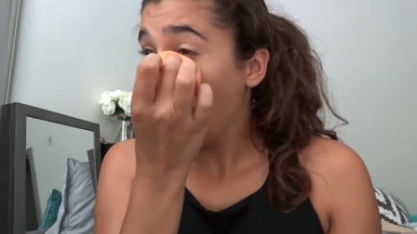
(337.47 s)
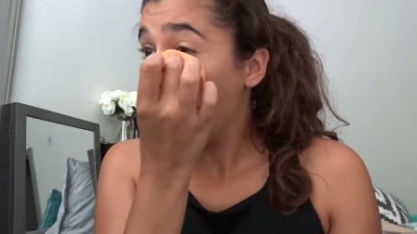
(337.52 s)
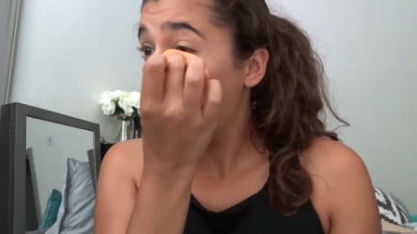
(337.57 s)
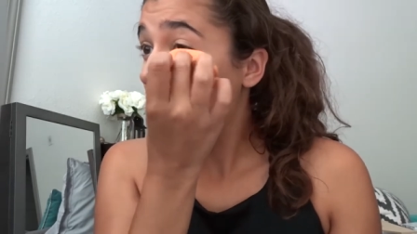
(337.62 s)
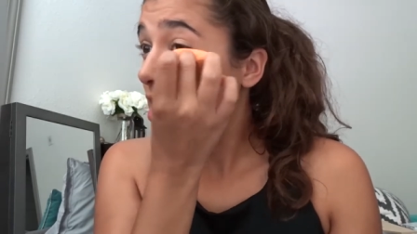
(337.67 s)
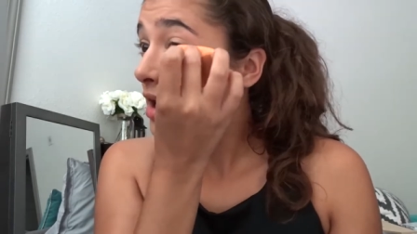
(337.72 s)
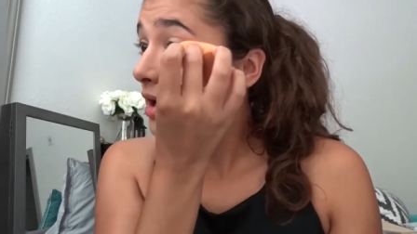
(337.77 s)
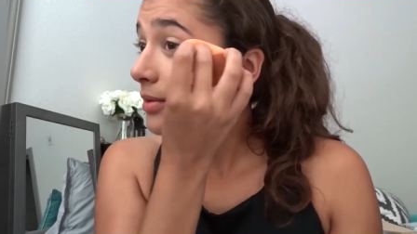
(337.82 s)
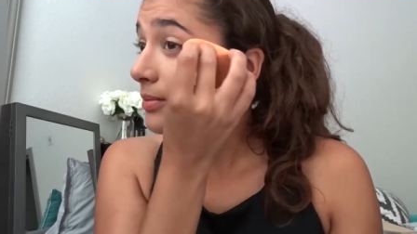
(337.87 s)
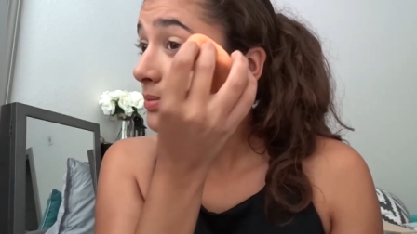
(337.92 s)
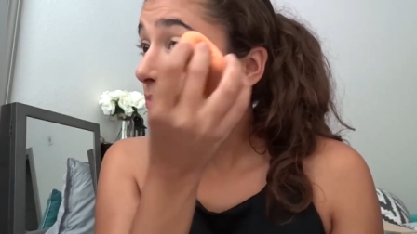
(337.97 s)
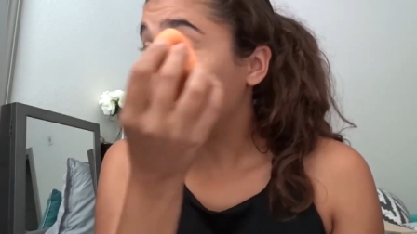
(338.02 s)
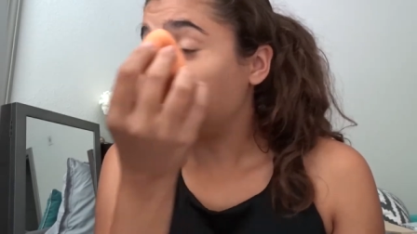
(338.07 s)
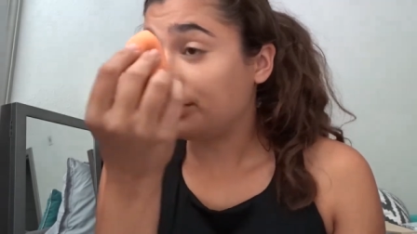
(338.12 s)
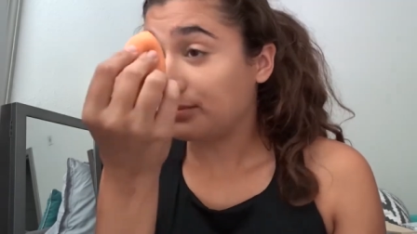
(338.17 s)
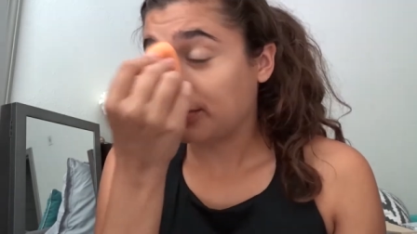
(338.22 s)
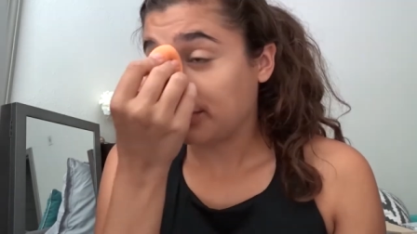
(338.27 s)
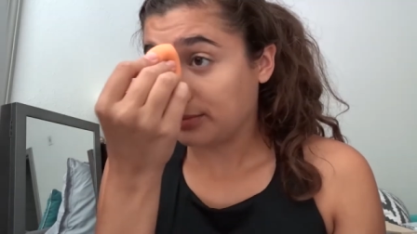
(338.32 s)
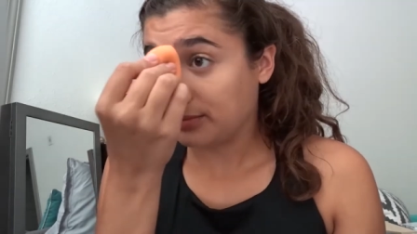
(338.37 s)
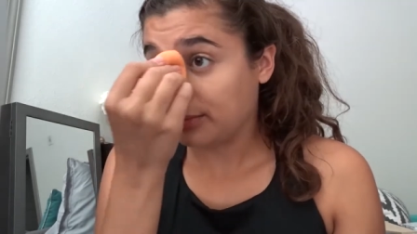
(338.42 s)
Um,
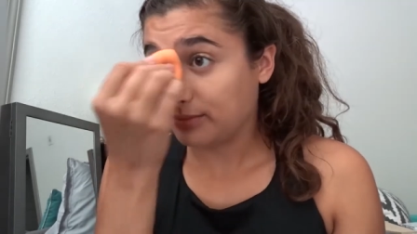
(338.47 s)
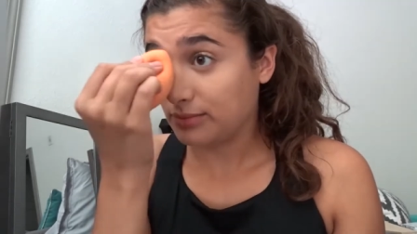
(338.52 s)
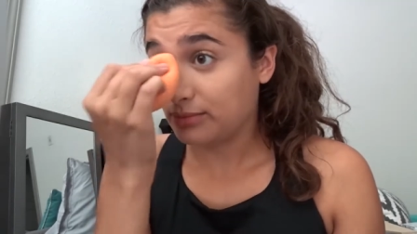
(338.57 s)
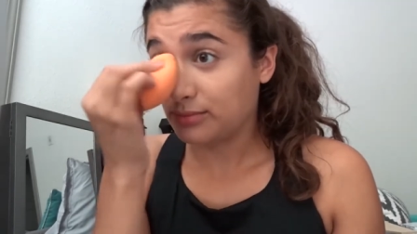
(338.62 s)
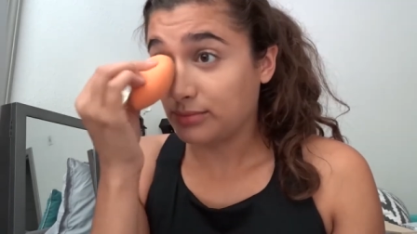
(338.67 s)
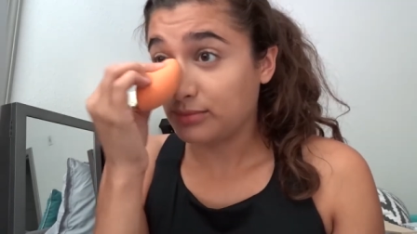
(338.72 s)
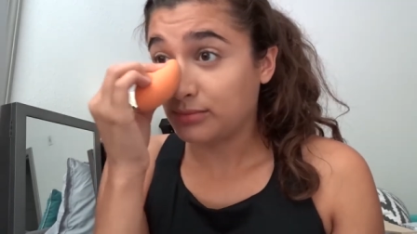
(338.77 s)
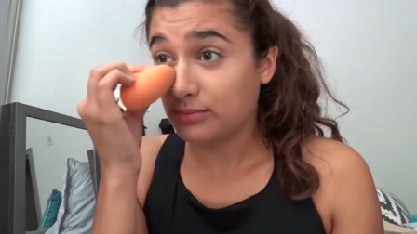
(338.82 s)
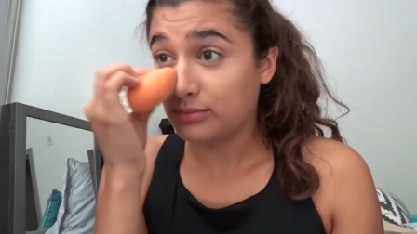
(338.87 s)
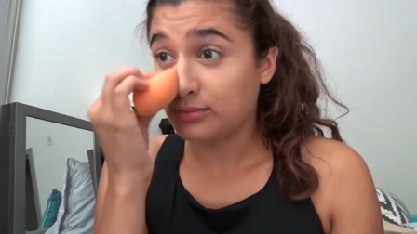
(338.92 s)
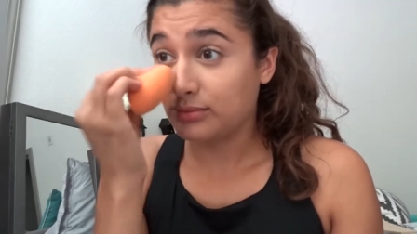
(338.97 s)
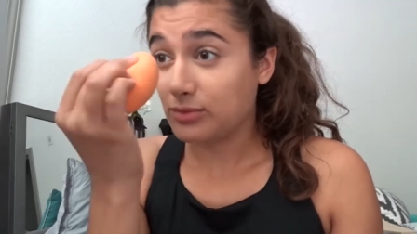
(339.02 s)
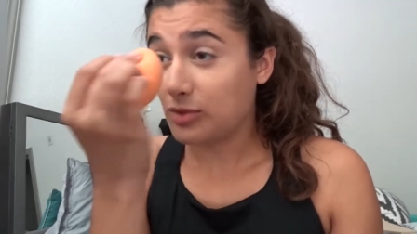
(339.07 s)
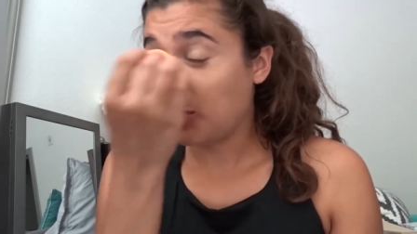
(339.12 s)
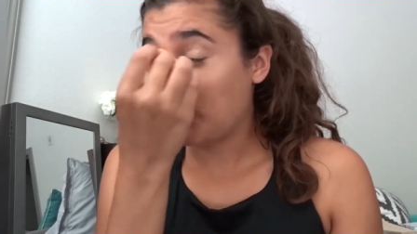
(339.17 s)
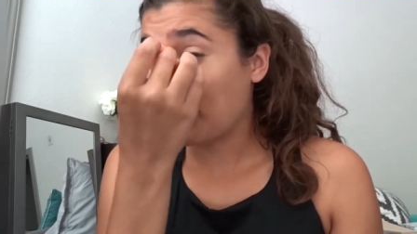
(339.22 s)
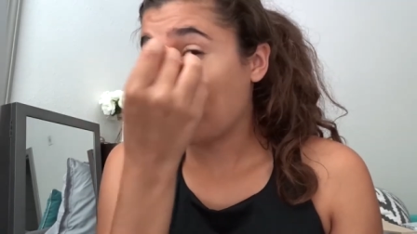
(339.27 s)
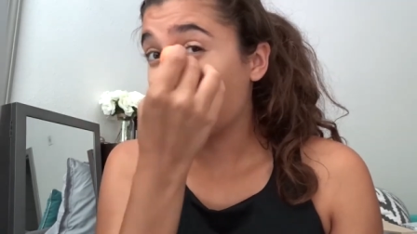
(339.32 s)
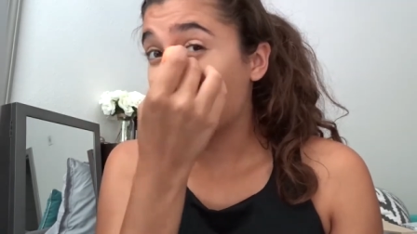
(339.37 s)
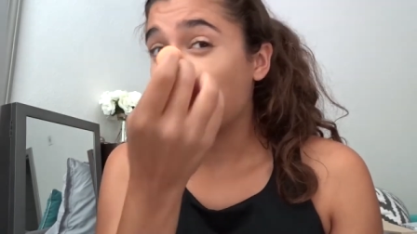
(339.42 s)
oh
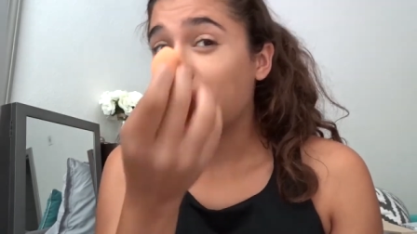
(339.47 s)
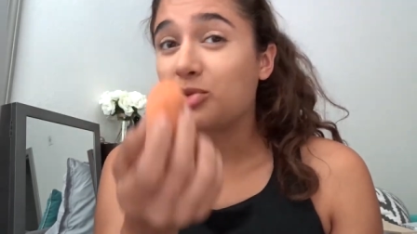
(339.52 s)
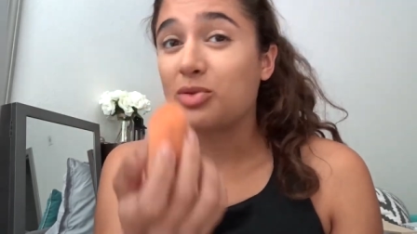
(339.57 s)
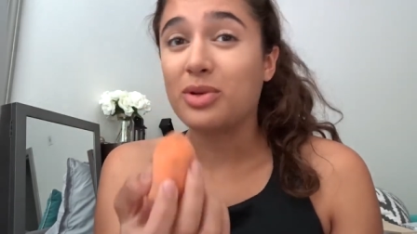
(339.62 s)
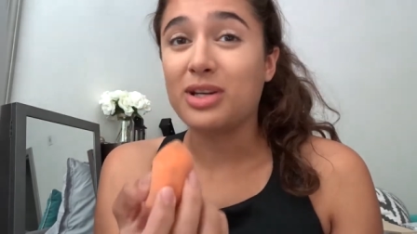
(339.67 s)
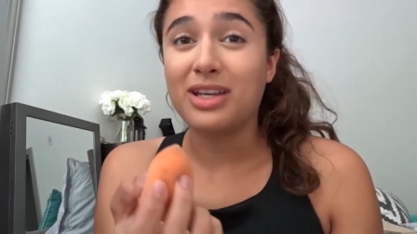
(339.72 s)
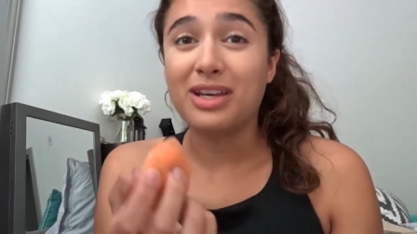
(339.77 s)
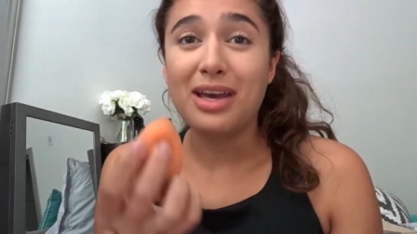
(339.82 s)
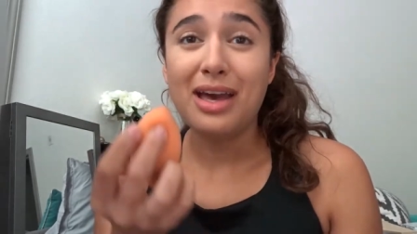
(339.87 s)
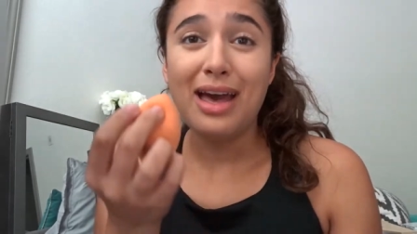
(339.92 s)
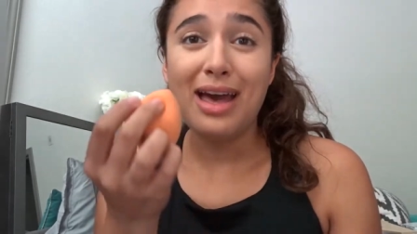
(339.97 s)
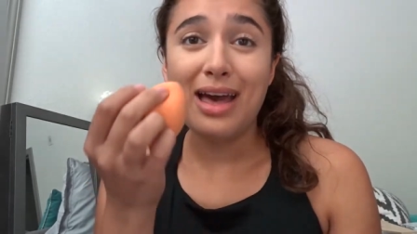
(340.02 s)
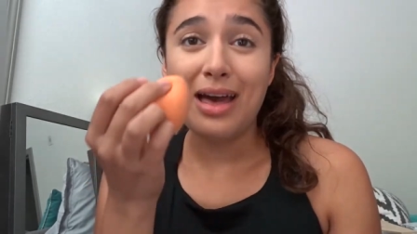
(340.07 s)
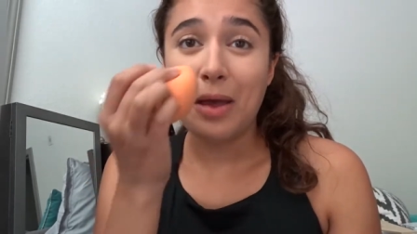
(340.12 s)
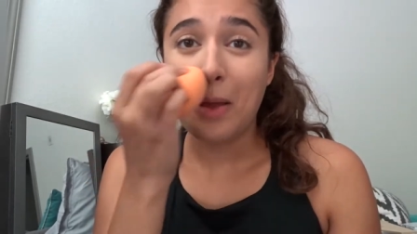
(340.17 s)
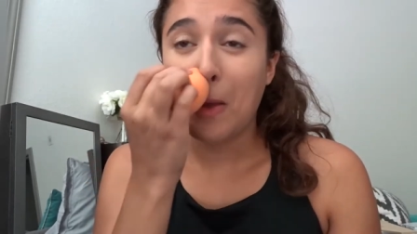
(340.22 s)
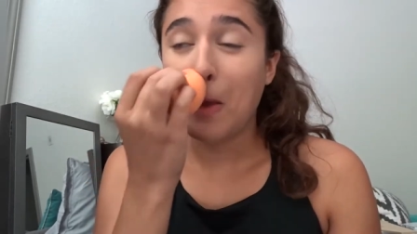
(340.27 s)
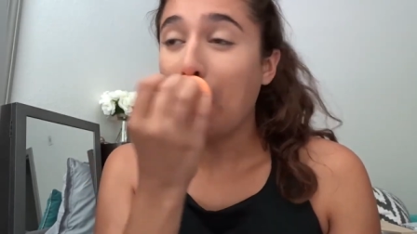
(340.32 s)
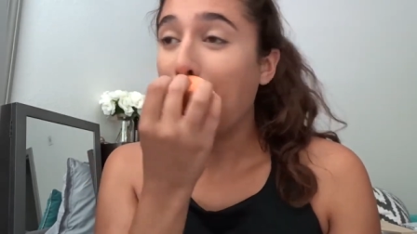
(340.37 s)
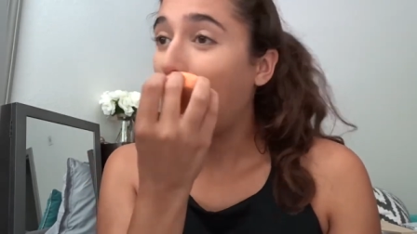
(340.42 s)
my gosh, I'm 20. Ah!